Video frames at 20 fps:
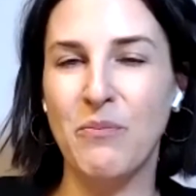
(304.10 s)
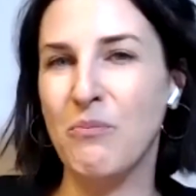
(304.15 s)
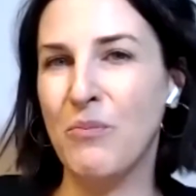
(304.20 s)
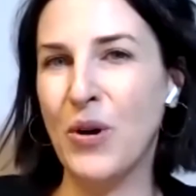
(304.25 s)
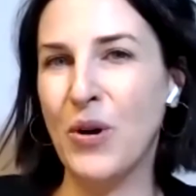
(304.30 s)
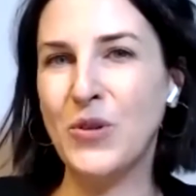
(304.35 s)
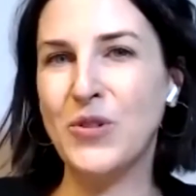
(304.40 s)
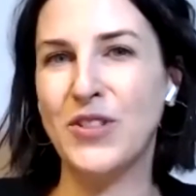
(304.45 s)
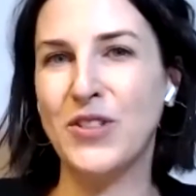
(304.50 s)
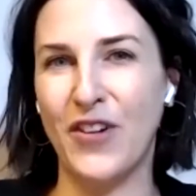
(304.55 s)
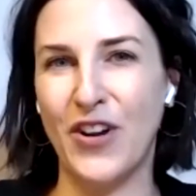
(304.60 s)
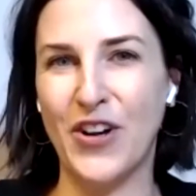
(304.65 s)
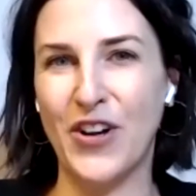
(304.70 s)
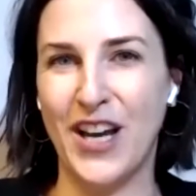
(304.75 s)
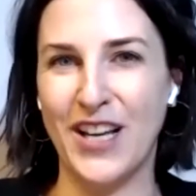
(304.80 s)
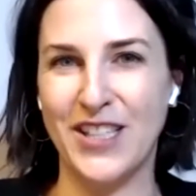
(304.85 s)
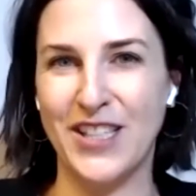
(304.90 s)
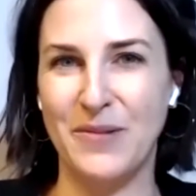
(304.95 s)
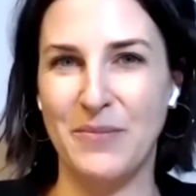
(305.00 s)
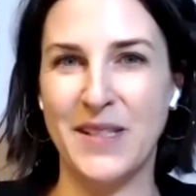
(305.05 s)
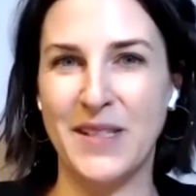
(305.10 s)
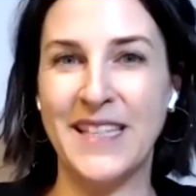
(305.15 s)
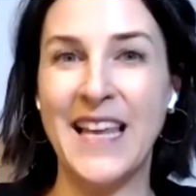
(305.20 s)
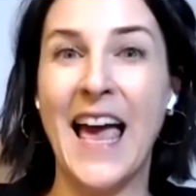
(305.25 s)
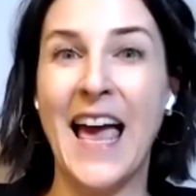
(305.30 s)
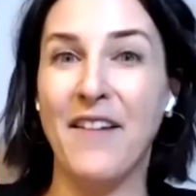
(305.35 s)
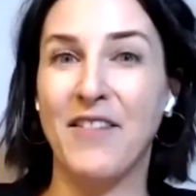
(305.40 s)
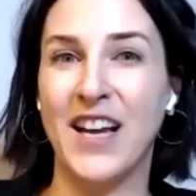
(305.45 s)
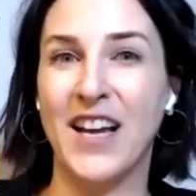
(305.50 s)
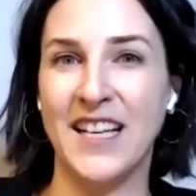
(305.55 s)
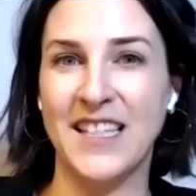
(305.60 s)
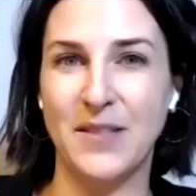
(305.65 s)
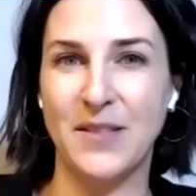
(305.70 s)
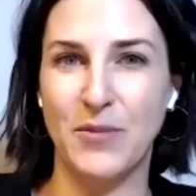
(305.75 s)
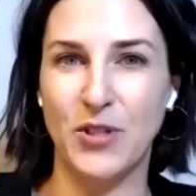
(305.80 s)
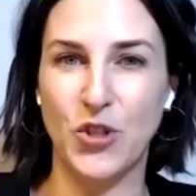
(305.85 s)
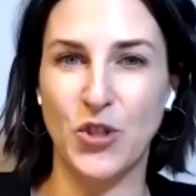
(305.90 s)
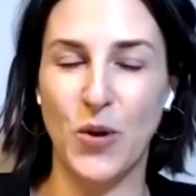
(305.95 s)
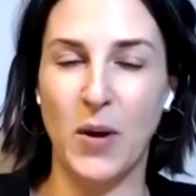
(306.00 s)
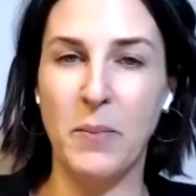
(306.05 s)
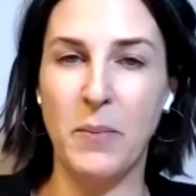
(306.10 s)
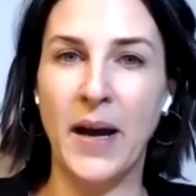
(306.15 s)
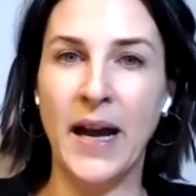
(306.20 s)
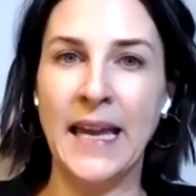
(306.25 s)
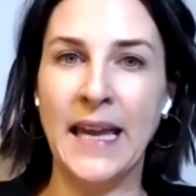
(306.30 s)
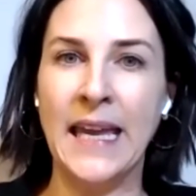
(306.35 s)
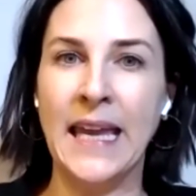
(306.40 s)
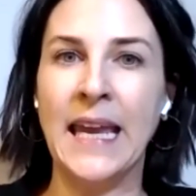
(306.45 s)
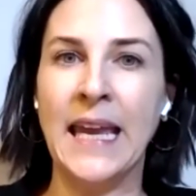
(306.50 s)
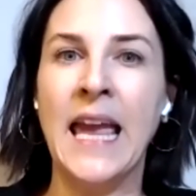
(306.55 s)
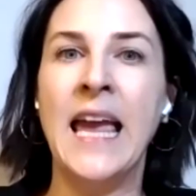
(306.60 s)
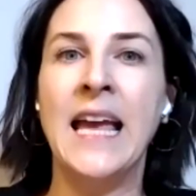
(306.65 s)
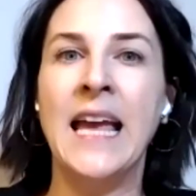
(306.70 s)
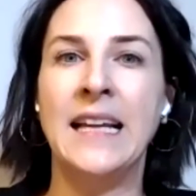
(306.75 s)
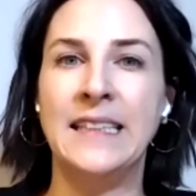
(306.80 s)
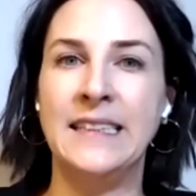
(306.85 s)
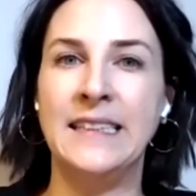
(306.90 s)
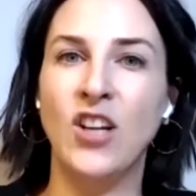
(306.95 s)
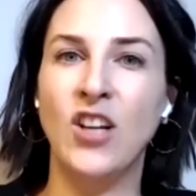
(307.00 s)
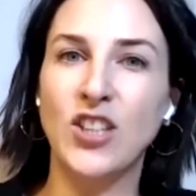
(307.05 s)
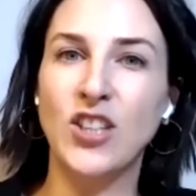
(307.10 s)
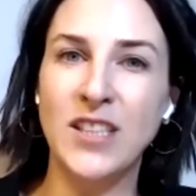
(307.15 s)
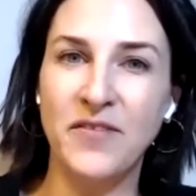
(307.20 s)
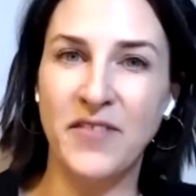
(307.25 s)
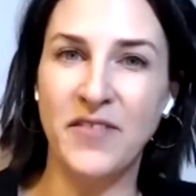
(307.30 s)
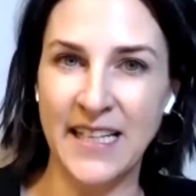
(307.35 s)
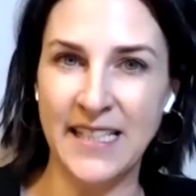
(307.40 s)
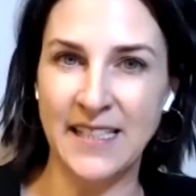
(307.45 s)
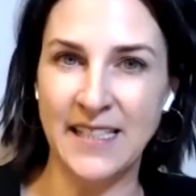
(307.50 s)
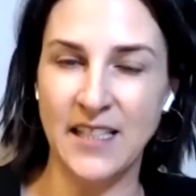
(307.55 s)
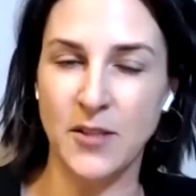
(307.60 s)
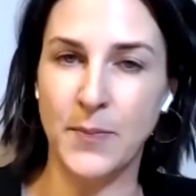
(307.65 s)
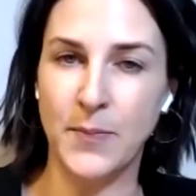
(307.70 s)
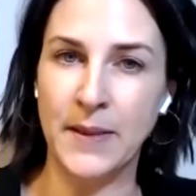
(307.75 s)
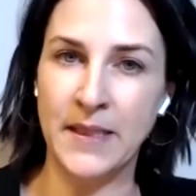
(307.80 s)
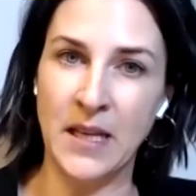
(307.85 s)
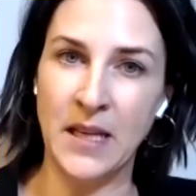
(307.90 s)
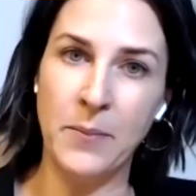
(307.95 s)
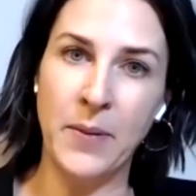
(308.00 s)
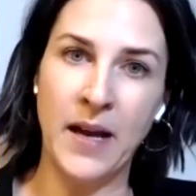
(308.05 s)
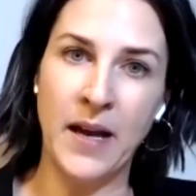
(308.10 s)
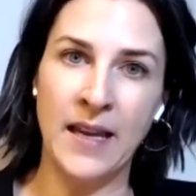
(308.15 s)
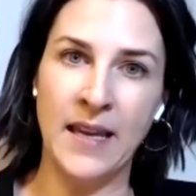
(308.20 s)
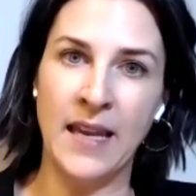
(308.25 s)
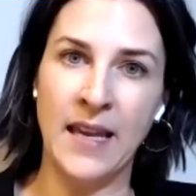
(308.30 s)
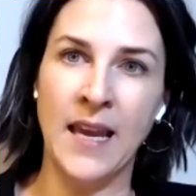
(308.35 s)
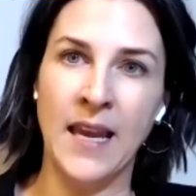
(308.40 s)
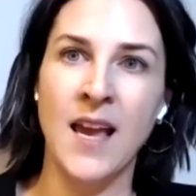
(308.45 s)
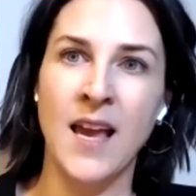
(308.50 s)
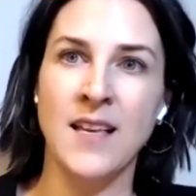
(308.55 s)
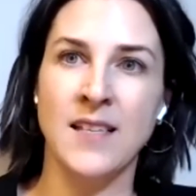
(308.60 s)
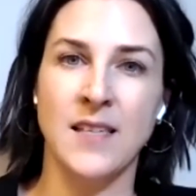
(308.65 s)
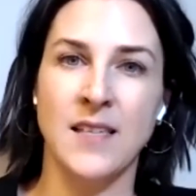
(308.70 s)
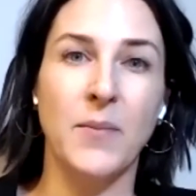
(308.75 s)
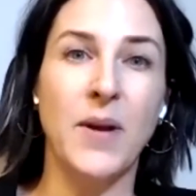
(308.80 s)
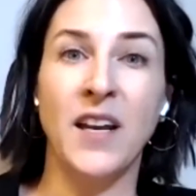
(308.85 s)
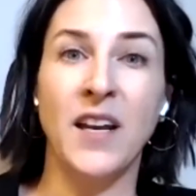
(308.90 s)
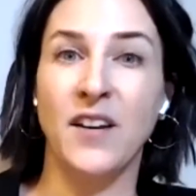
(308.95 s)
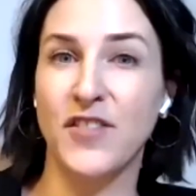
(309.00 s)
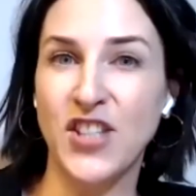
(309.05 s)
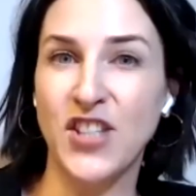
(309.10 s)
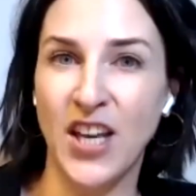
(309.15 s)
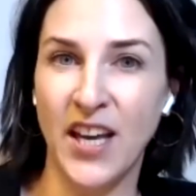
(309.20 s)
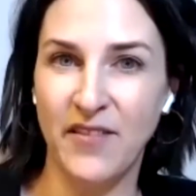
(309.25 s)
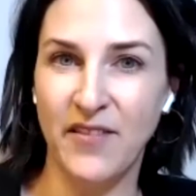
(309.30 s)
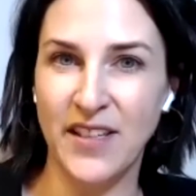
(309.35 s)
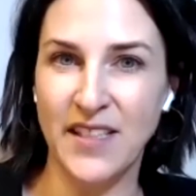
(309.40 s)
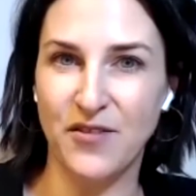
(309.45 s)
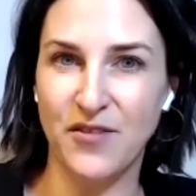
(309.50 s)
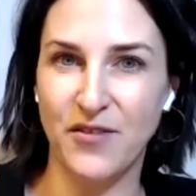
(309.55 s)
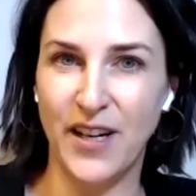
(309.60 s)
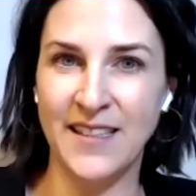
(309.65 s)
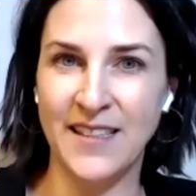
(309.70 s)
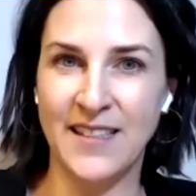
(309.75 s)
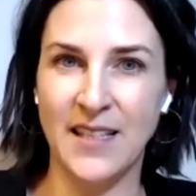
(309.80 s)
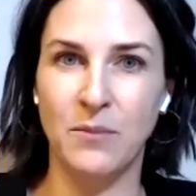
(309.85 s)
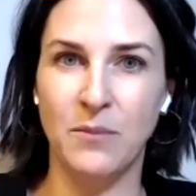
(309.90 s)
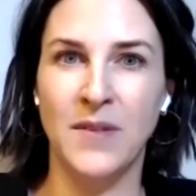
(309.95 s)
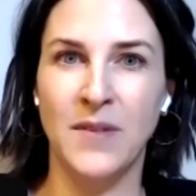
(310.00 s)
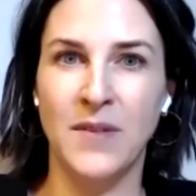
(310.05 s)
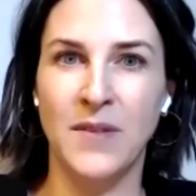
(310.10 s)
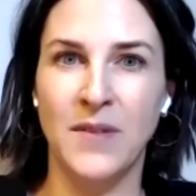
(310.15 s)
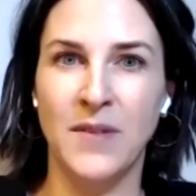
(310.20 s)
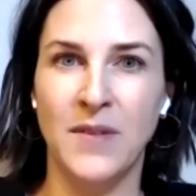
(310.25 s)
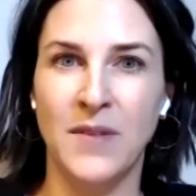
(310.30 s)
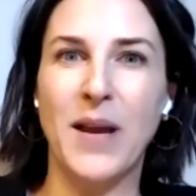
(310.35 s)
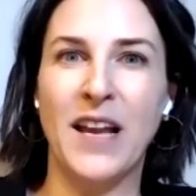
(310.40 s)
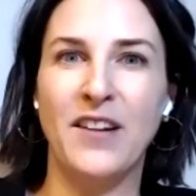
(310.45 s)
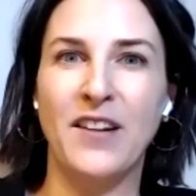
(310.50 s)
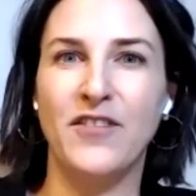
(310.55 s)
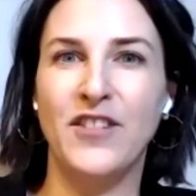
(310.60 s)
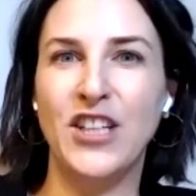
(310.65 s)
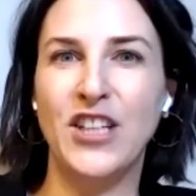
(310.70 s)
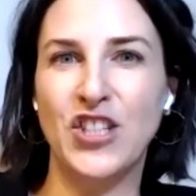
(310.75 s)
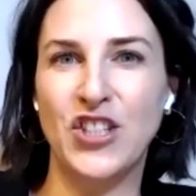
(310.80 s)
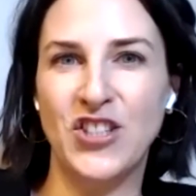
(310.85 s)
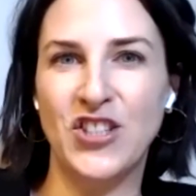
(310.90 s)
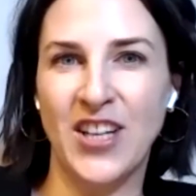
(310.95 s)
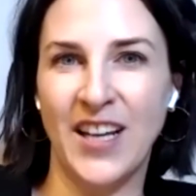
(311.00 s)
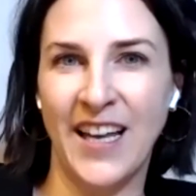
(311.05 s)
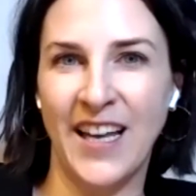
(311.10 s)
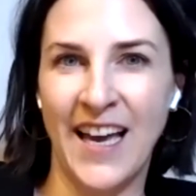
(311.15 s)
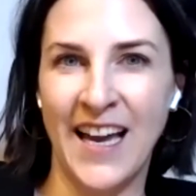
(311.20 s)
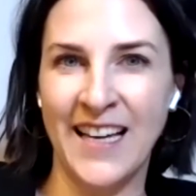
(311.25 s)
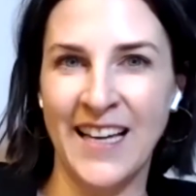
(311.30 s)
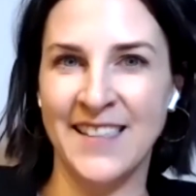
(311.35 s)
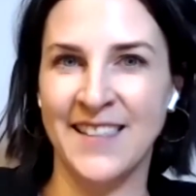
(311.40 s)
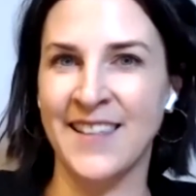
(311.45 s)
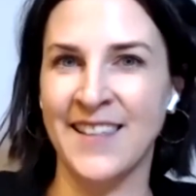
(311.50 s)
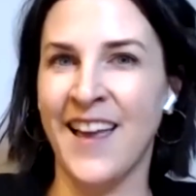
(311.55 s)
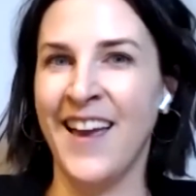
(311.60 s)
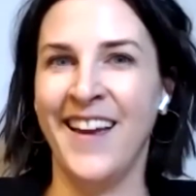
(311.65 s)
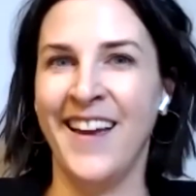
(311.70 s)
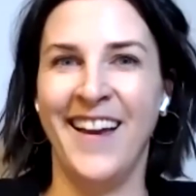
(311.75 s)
most of our customers have customers who are buying not devices, but they're buying some kind of service, right? Some kind of digitalized